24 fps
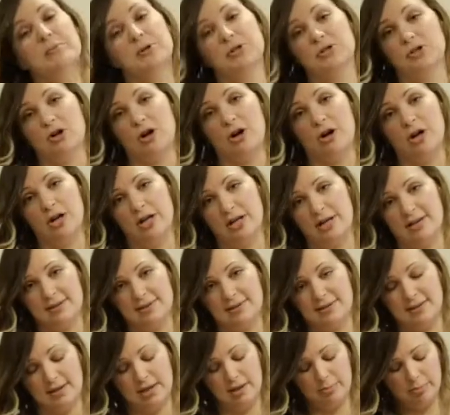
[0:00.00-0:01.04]
much already
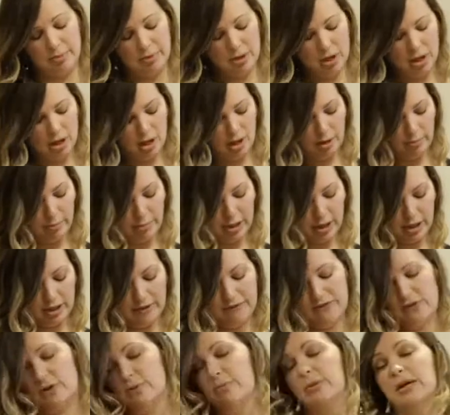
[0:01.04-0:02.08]
asleep, but
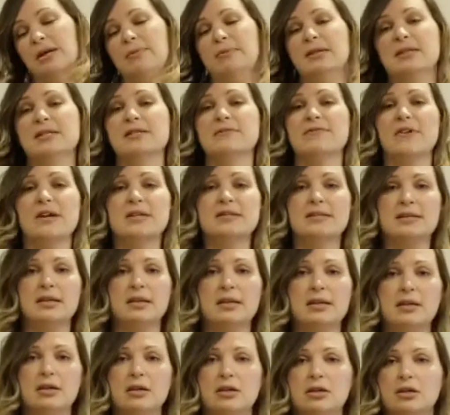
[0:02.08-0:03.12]
if your baby's
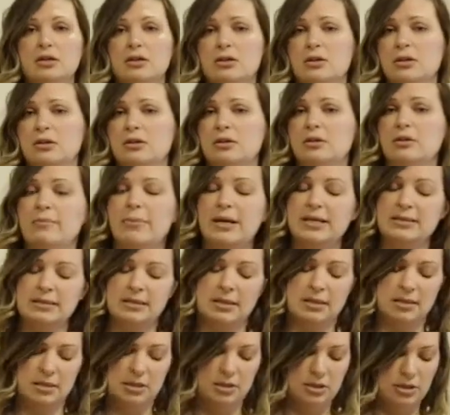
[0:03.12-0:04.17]
fussing, the best
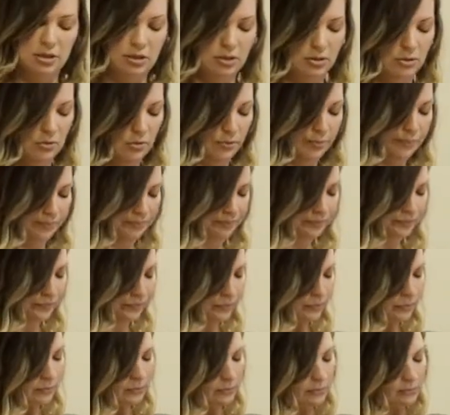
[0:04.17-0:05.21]
thing to do
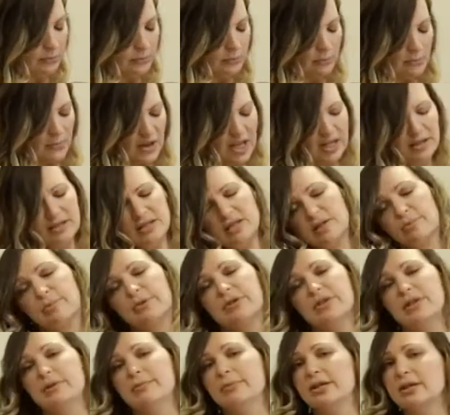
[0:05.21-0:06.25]
is to
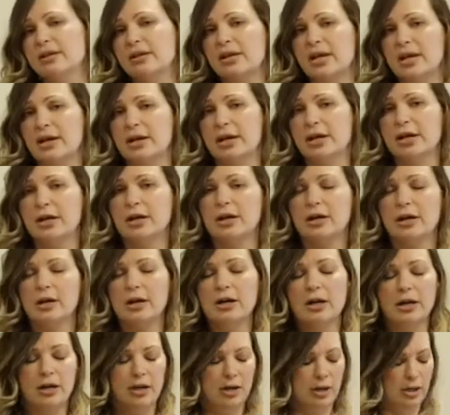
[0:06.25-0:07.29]
put them in the carrier
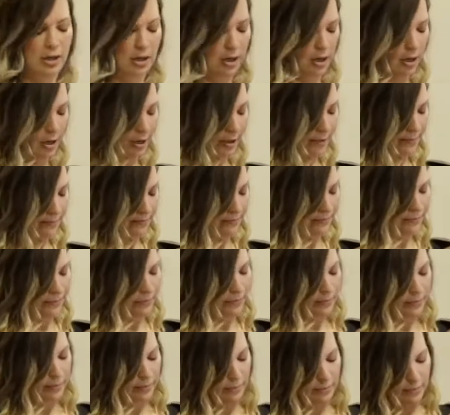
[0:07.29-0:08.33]
um,
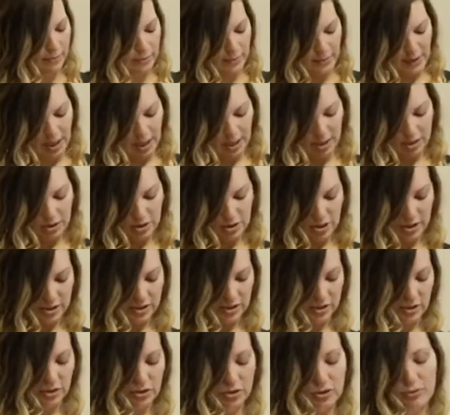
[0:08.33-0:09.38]
and
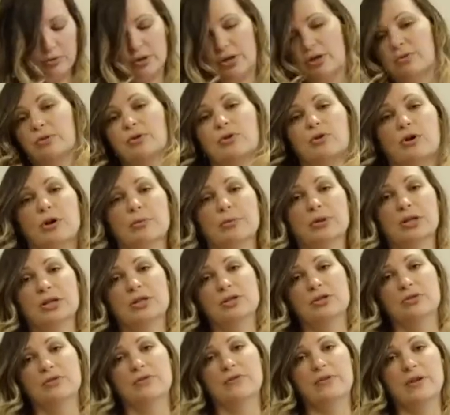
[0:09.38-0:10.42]
just do what you would
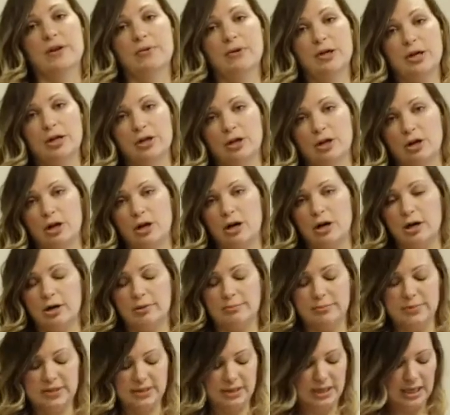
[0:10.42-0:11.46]
normally do if they were in your
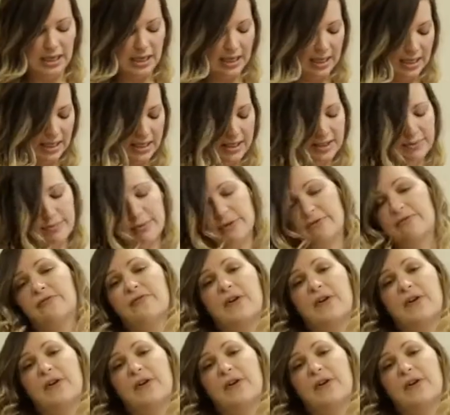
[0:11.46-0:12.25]
arms. He's been